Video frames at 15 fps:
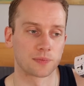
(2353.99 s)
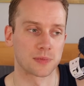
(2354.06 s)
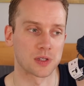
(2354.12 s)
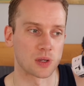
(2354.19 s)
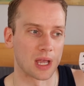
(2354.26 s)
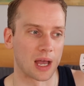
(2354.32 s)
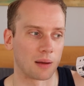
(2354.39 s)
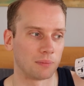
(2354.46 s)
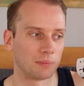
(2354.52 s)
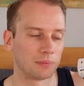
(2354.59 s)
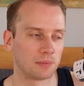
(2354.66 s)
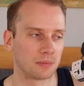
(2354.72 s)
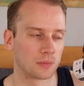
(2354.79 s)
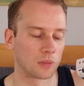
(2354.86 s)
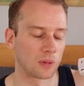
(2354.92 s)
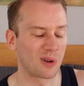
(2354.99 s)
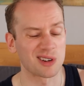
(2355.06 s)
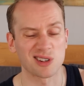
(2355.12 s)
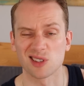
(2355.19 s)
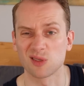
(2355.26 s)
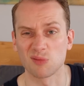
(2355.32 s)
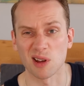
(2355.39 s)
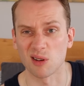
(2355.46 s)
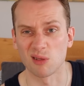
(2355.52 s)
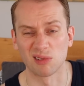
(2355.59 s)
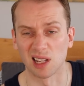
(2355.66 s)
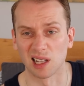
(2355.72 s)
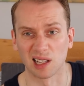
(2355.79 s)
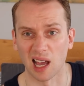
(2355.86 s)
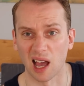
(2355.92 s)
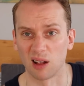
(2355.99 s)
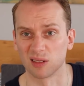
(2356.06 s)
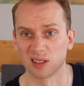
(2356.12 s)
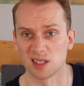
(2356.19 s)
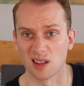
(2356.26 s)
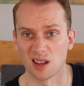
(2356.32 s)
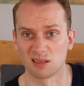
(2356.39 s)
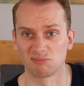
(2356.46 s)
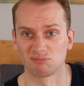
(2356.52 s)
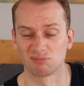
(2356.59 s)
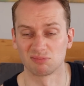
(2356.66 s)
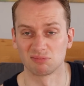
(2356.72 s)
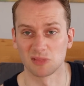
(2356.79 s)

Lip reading: So yeah, or just do my own little cowl design.